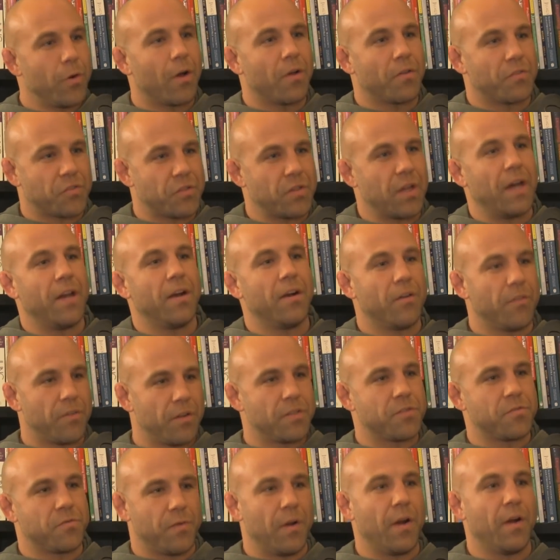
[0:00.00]
rudolf
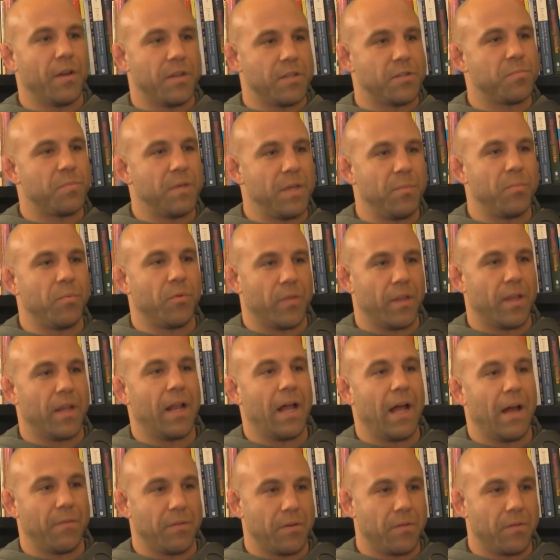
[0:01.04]
steiner there's various people that yeah.